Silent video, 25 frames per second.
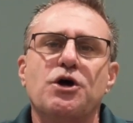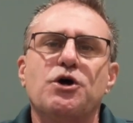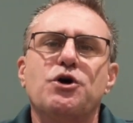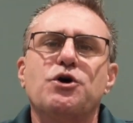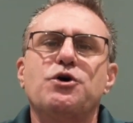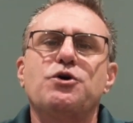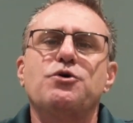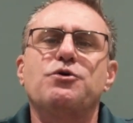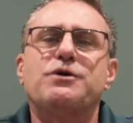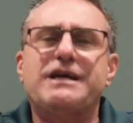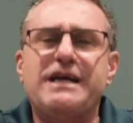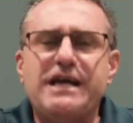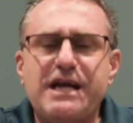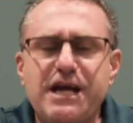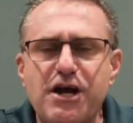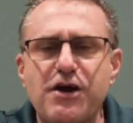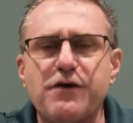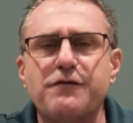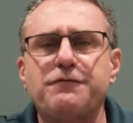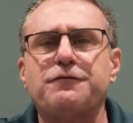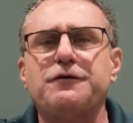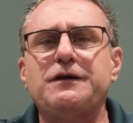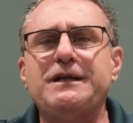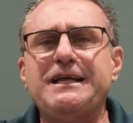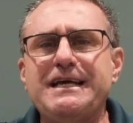who
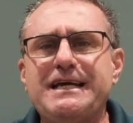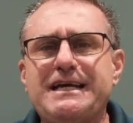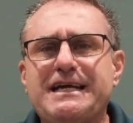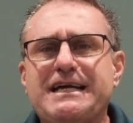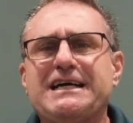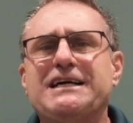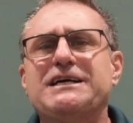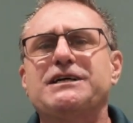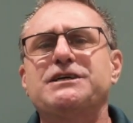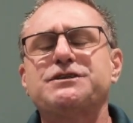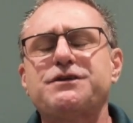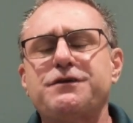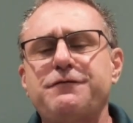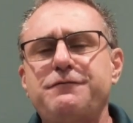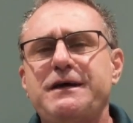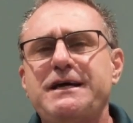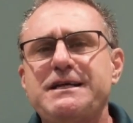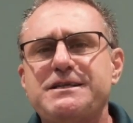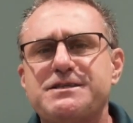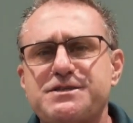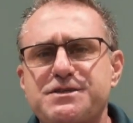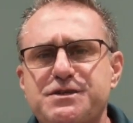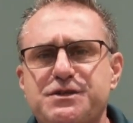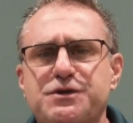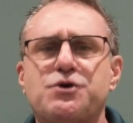carefully
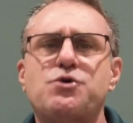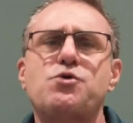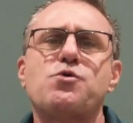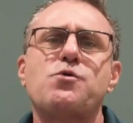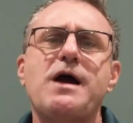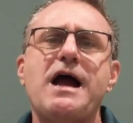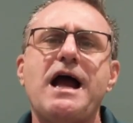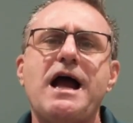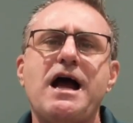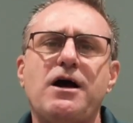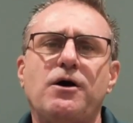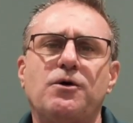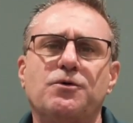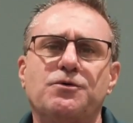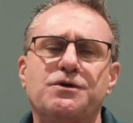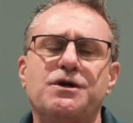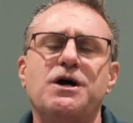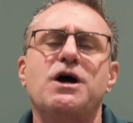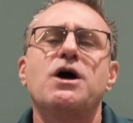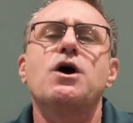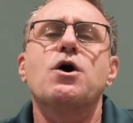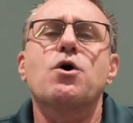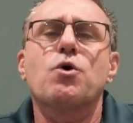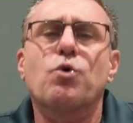cultivates the ground,